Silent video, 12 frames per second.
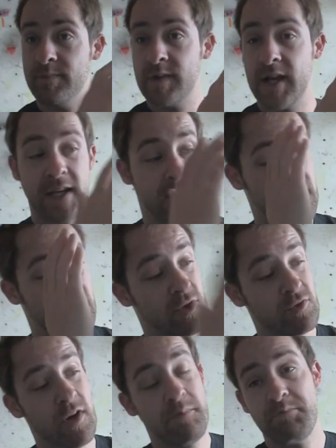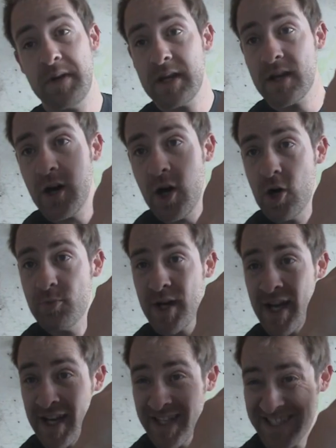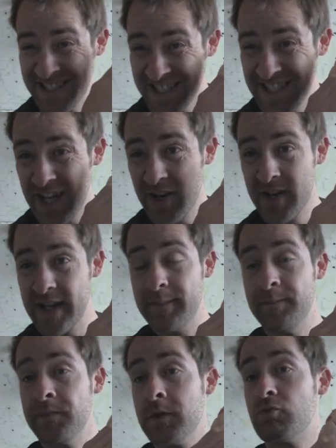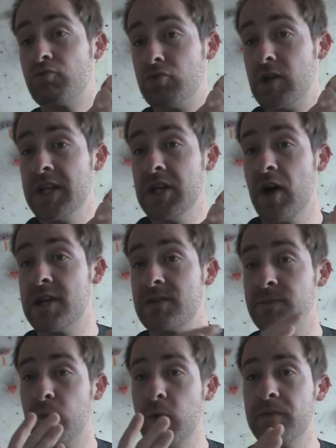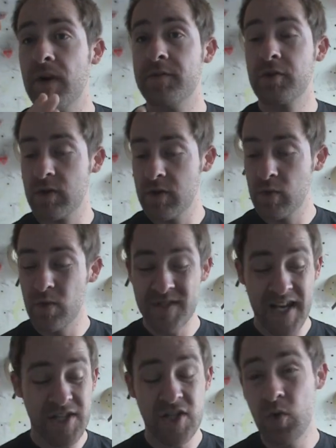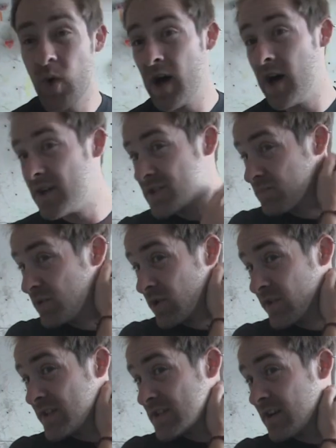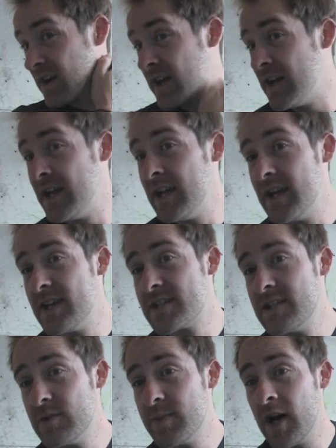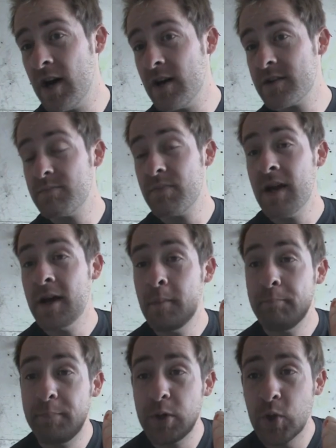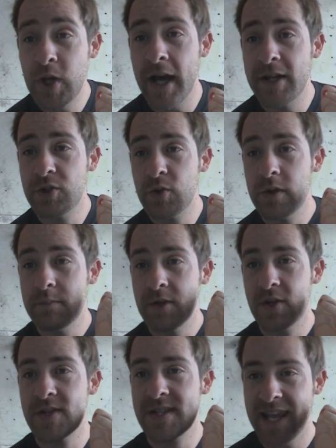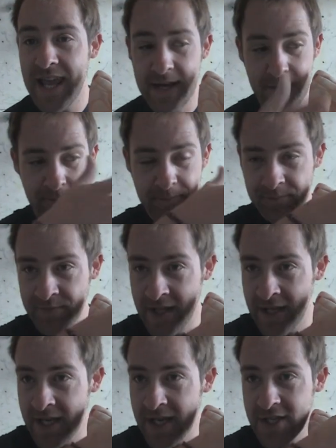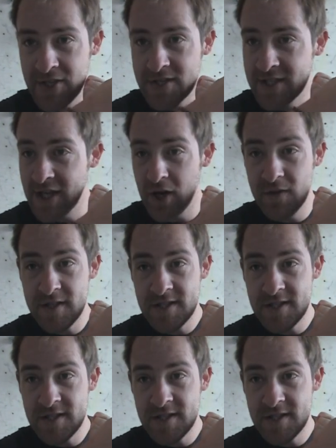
Like, great big, open hand, get on it. Really nice 45-degree wall. It's actually quite hard to pull on this guy. It's a little bit hard, but you can do it because, again, you just get on the